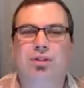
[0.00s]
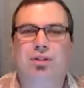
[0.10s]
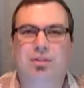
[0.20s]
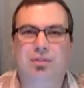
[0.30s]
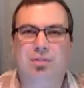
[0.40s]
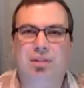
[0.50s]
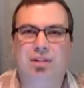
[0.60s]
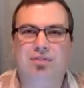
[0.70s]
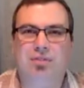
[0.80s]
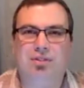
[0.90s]
some of the
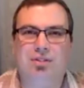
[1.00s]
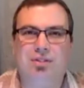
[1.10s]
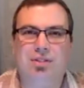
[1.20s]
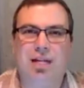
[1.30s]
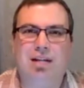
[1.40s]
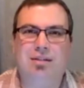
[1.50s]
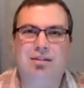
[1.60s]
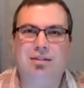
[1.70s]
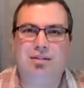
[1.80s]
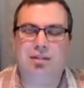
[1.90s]
differences that
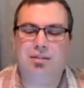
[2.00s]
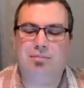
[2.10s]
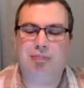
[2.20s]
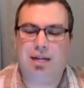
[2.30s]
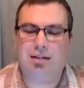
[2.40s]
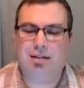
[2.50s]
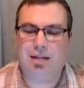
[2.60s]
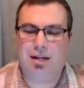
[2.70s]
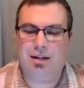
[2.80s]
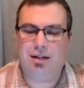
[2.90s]
existed back
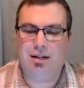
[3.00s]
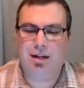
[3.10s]
then.